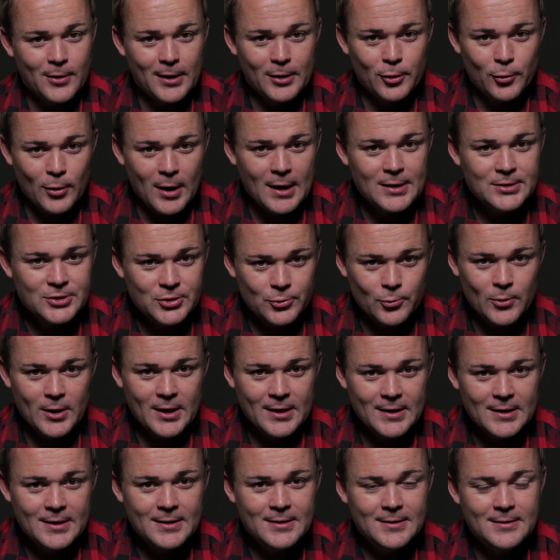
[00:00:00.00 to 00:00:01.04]
I
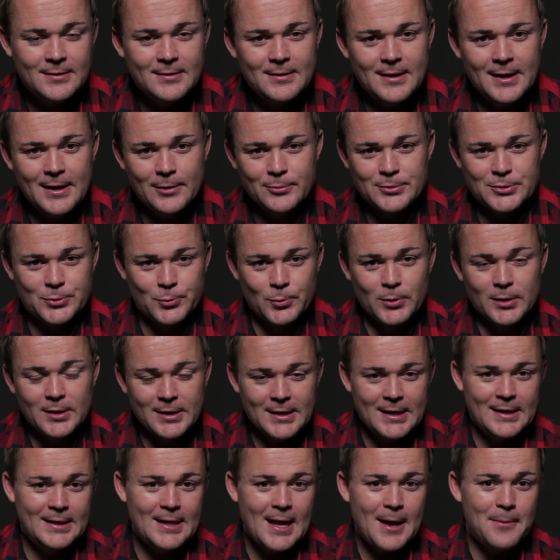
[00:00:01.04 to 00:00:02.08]
graduated and it was really
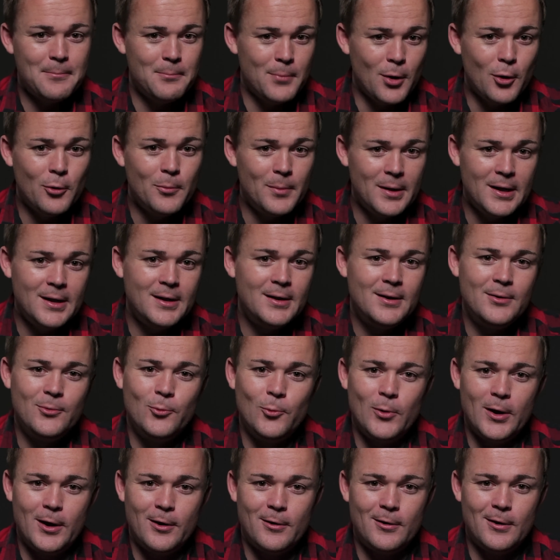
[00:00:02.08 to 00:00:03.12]
in that moment
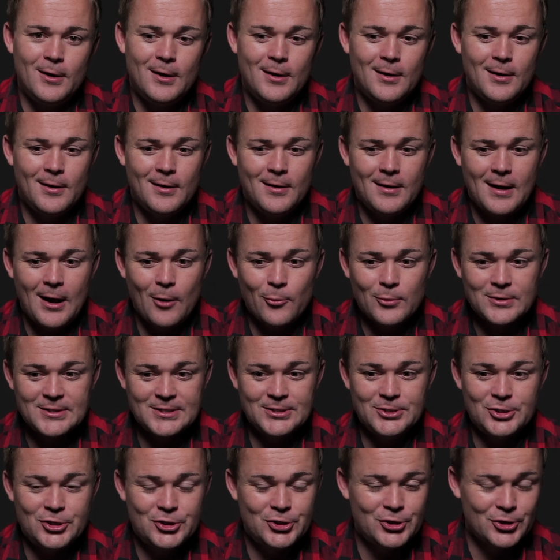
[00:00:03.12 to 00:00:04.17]
where uh, I
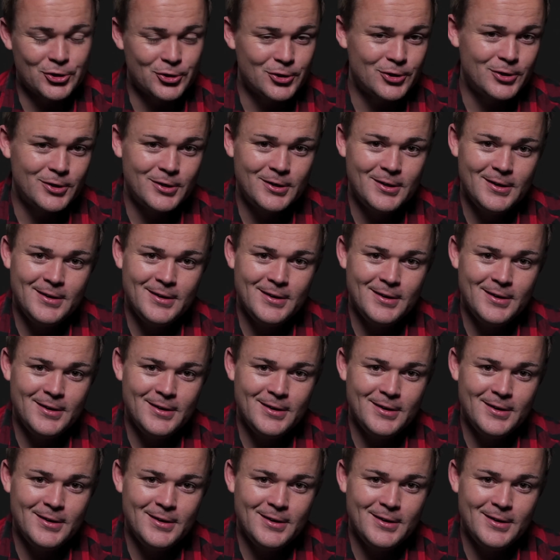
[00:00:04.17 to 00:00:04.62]
wasn't sure